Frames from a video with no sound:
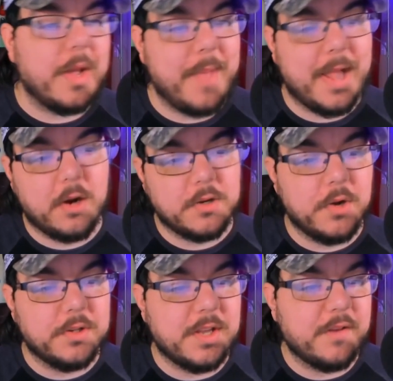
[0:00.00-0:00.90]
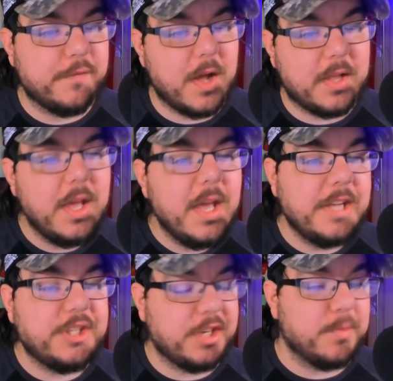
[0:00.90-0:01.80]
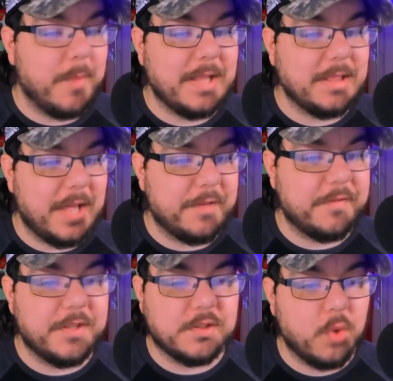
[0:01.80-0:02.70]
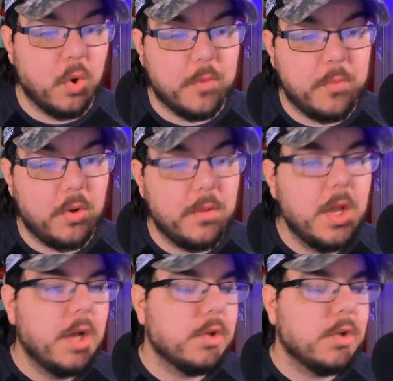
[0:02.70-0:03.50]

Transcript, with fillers: We got Matt Cardona saying, fuck, he changed my life. This is horrible.